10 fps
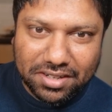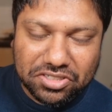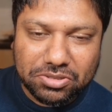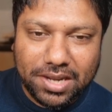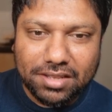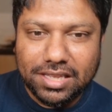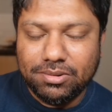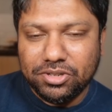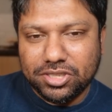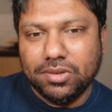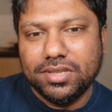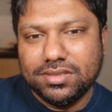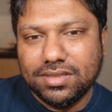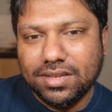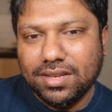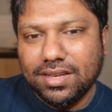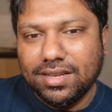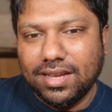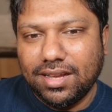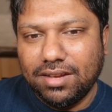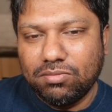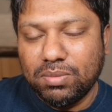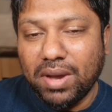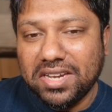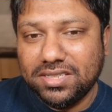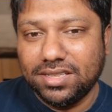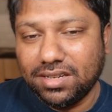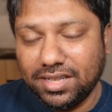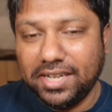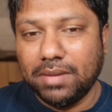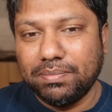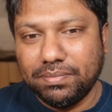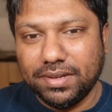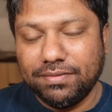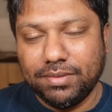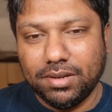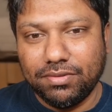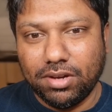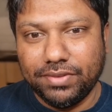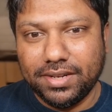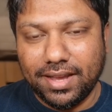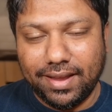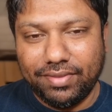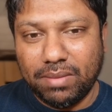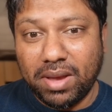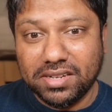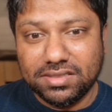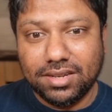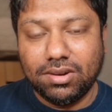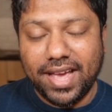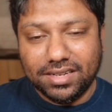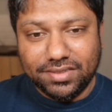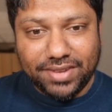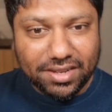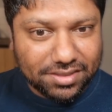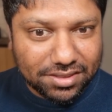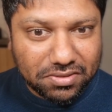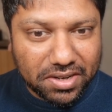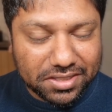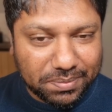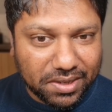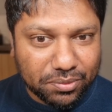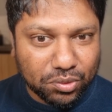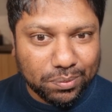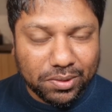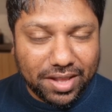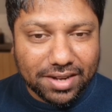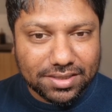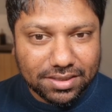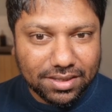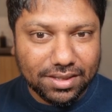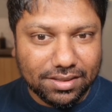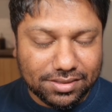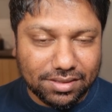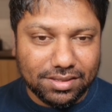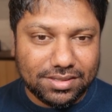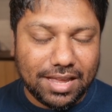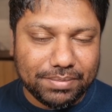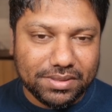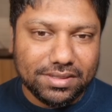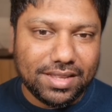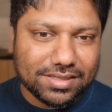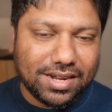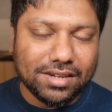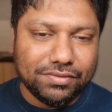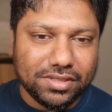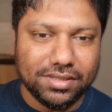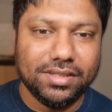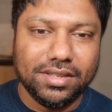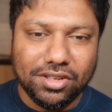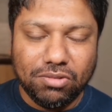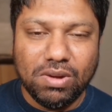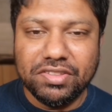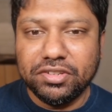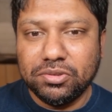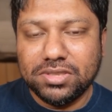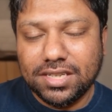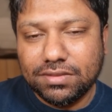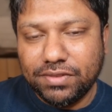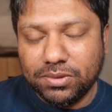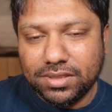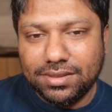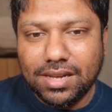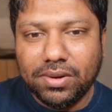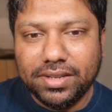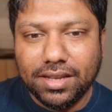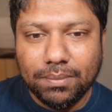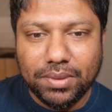In Australia, they won't show this. We might see the cleanup of it, and they might say, oh, anti-vaxxers are trying to spread a rumor that this and this happened. That's kind of the way the news gets filtered down here.